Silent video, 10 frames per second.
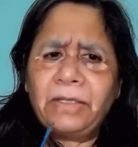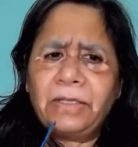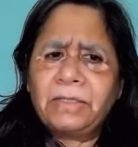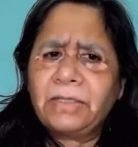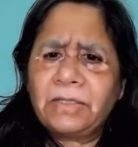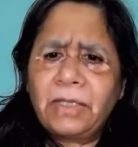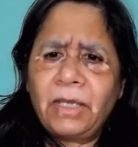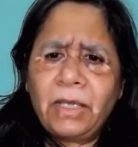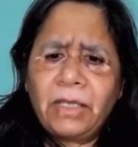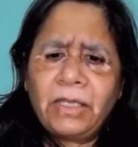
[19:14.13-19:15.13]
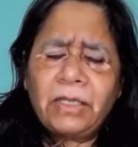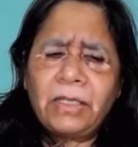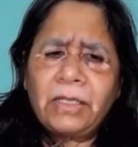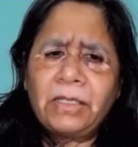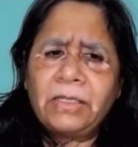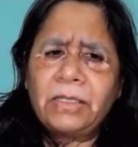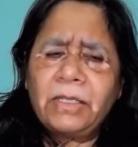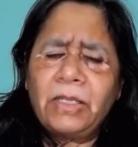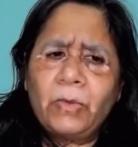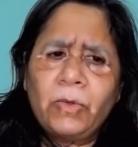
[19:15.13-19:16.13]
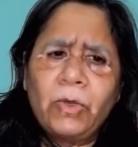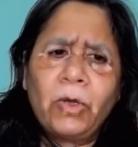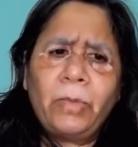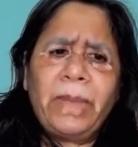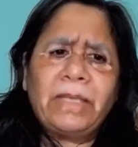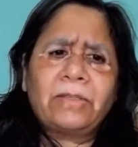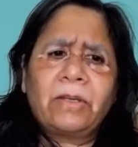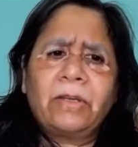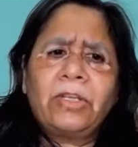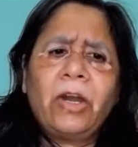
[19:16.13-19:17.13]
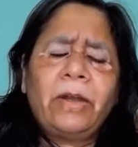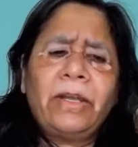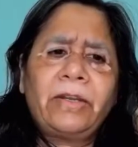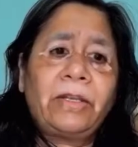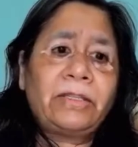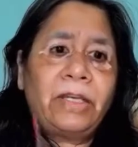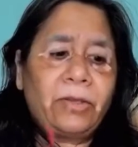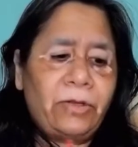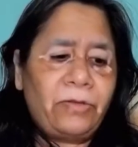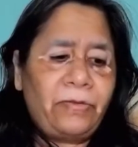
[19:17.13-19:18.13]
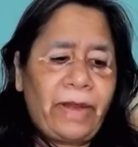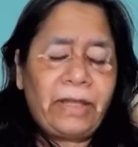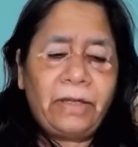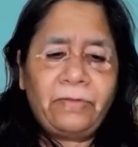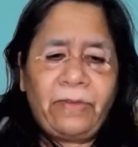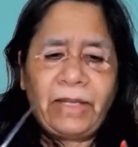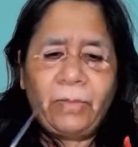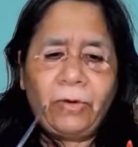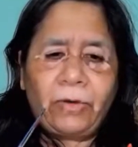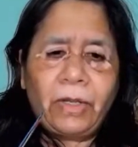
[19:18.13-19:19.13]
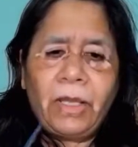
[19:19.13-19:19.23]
This is, you go based on your interest and you're going to find more.